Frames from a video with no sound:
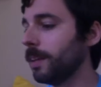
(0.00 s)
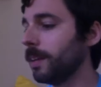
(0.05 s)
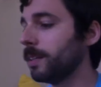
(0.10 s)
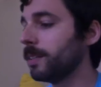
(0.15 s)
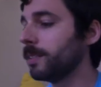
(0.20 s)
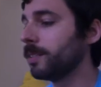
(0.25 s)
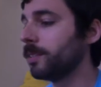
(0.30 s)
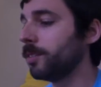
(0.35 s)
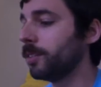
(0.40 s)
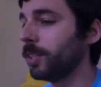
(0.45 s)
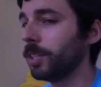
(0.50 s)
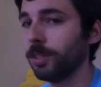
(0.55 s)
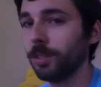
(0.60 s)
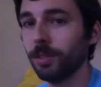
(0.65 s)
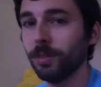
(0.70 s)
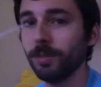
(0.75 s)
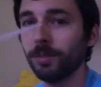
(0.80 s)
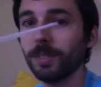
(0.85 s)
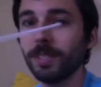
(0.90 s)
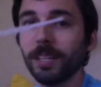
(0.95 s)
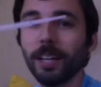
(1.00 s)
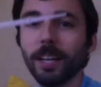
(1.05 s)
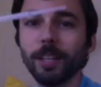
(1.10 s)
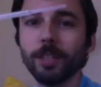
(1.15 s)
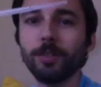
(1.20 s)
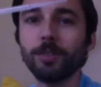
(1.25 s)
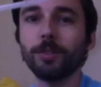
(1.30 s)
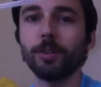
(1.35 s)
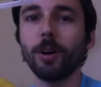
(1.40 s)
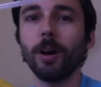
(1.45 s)
So you can use a
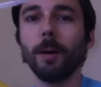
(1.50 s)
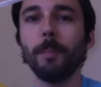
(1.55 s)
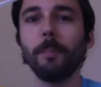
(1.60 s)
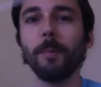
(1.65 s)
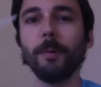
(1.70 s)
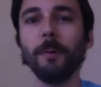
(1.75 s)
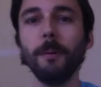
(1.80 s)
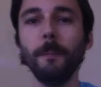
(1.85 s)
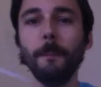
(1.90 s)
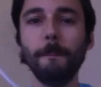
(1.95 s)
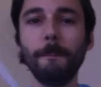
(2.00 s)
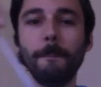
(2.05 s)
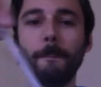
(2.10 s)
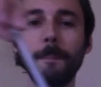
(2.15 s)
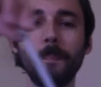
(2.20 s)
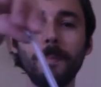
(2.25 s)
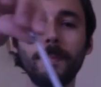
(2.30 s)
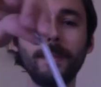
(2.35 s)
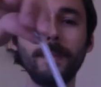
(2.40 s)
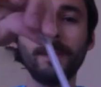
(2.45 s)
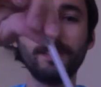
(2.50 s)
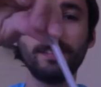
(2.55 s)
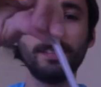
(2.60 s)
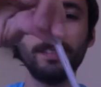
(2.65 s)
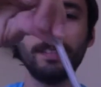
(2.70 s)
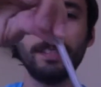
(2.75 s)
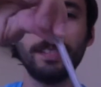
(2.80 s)
dropper to